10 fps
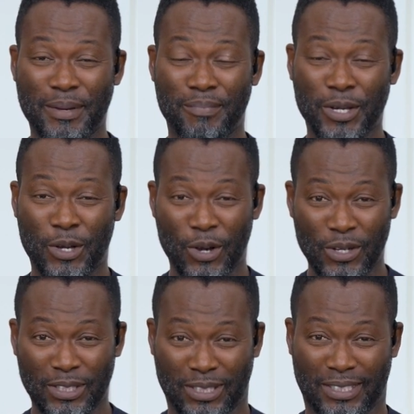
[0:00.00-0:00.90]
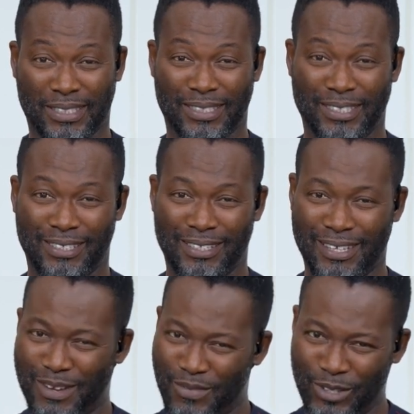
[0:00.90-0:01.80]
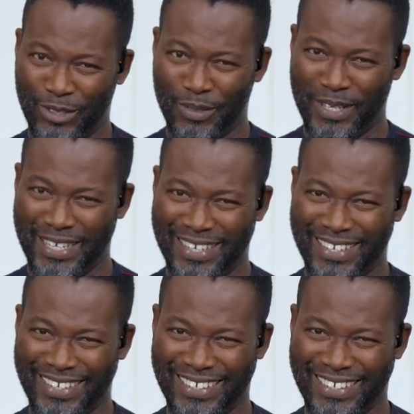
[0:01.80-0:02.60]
because I want to be.